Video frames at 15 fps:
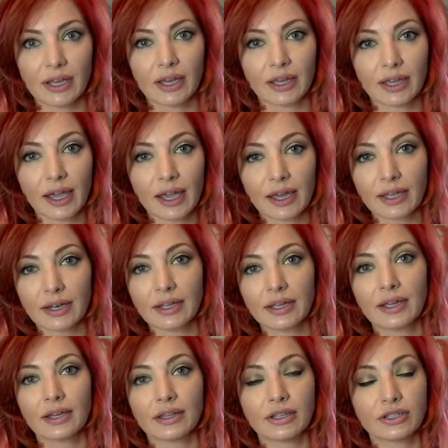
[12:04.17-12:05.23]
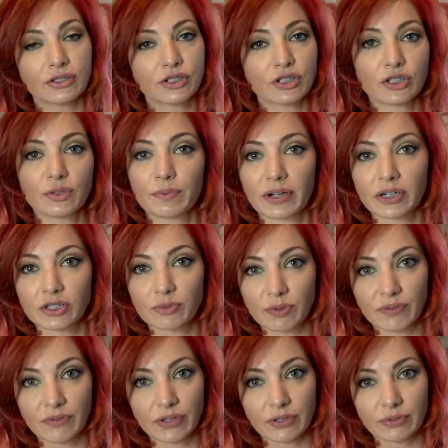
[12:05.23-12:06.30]
Again, these are just the products
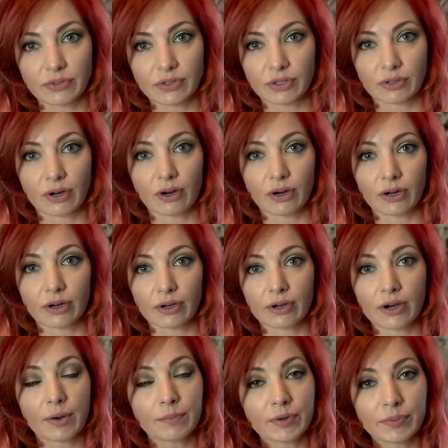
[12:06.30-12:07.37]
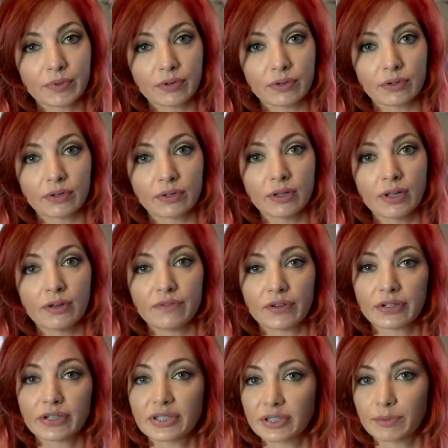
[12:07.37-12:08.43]
we've used. There are comparable
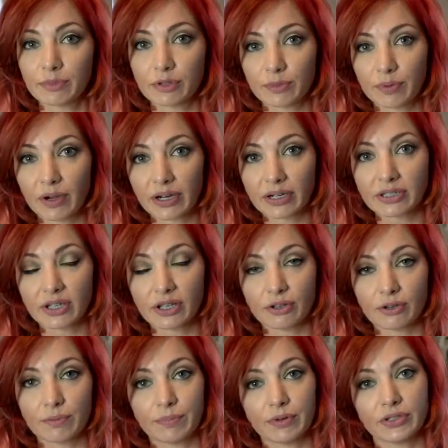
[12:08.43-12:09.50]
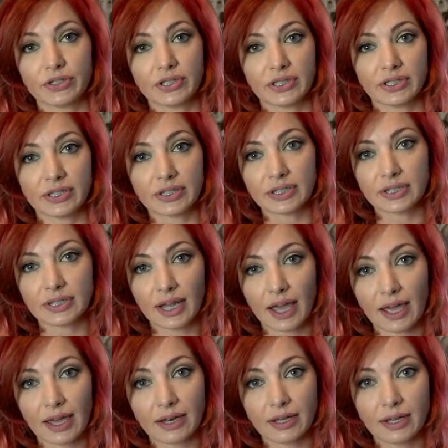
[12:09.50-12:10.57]
very similar products that you can purchase
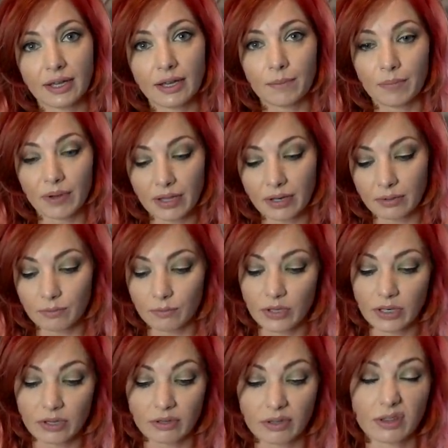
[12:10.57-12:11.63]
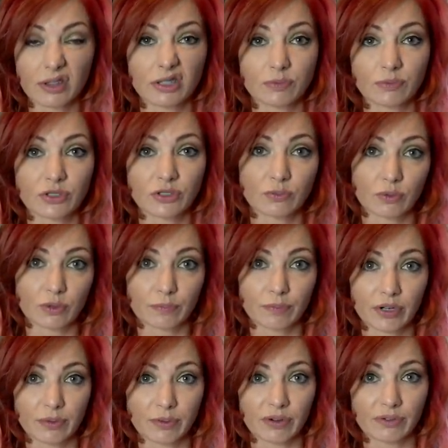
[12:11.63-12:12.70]
instead, but we know that these ones work
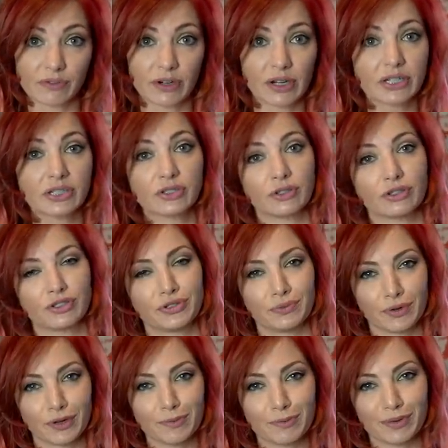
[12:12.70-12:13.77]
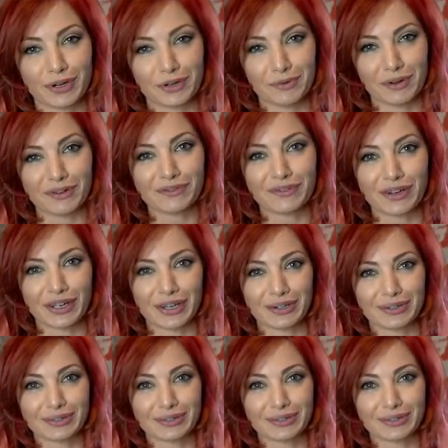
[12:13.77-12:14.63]
pretty well for us, so they should work pretty well for you.